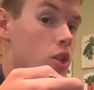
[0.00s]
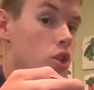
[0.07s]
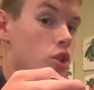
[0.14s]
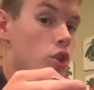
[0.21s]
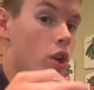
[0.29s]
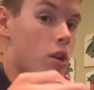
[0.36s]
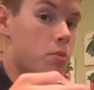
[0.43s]

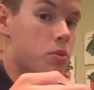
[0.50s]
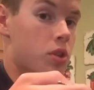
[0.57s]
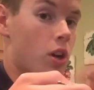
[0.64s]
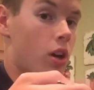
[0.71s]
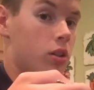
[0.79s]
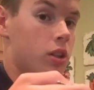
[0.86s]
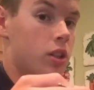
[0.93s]
germs
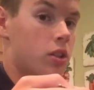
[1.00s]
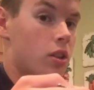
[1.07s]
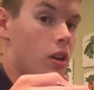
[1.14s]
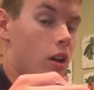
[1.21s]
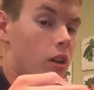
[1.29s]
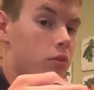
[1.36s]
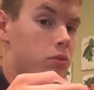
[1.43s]
all in
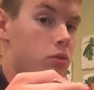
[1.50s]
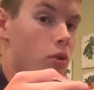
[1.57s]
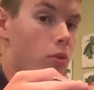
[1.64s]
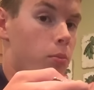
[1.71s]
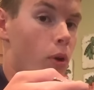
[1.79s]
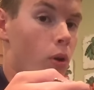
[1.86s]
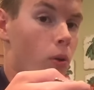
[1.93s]
the
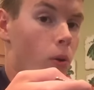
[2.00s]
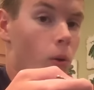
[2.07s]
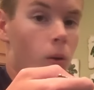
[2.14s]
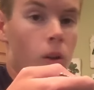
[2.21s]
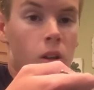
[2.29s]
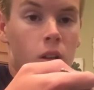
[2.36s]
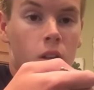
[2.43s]

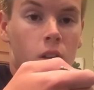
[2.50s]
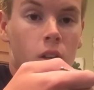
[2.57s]
bowl.